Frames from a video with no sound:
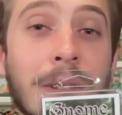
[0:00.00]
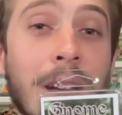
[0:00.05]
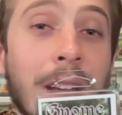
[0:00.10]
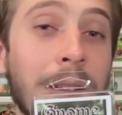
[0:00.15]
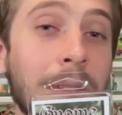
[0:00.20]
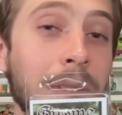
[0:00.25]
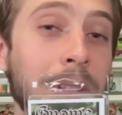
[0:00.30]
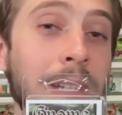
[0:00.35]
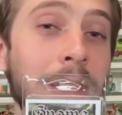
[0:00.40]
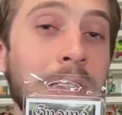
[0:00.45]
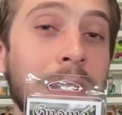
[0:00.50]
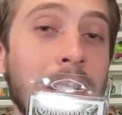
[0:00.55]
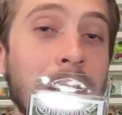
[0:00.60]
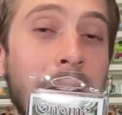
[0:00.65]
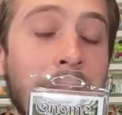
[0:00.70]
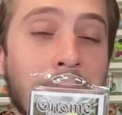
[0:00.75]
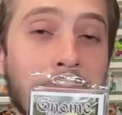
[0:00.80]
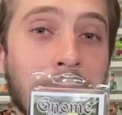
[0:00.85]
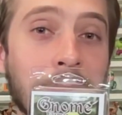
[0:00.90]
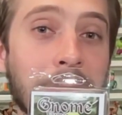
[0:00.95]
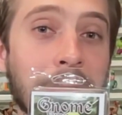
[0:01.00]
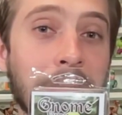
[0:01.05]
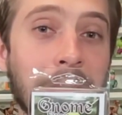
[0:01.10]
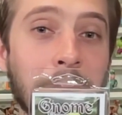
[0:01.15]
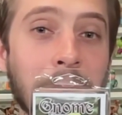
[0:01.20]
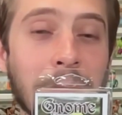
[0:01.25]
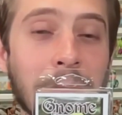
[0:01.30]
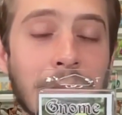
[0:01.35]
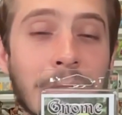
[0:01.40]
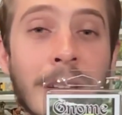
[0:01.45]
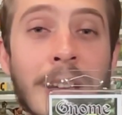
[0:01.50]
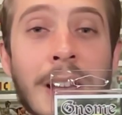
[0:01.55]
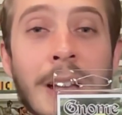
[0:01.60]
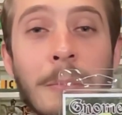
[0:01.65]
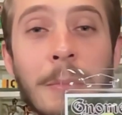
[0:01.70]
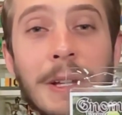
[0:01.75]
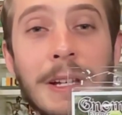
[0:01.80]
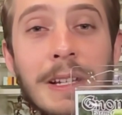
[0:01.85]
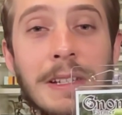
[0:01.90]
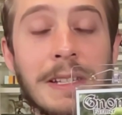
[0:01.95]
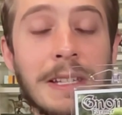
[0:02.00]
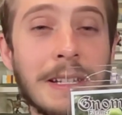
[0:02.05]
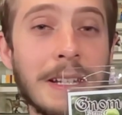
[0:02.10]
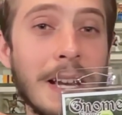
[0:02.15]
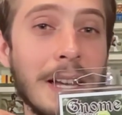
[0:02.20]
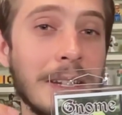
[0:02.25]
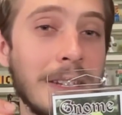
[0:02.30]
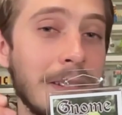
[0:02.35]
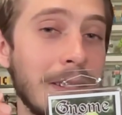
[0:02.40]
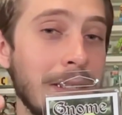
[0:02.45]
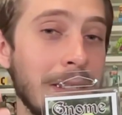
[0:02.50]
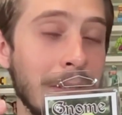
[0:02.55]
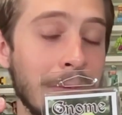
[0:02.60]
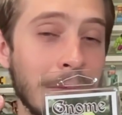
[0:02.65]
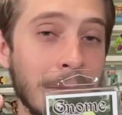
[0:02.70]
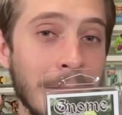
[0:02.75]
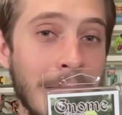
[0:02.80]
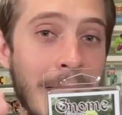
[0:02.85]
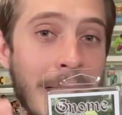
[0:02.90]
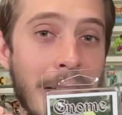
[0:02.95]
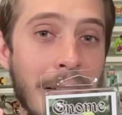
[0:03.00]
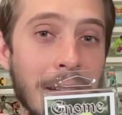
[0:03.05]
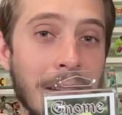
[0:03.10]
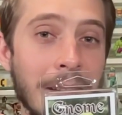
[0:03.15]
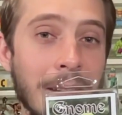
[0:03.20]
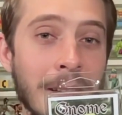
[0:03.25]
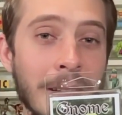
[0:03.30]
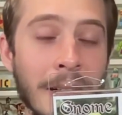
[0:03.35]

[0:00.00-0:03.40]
not only in the color schemes, because he's got different hat,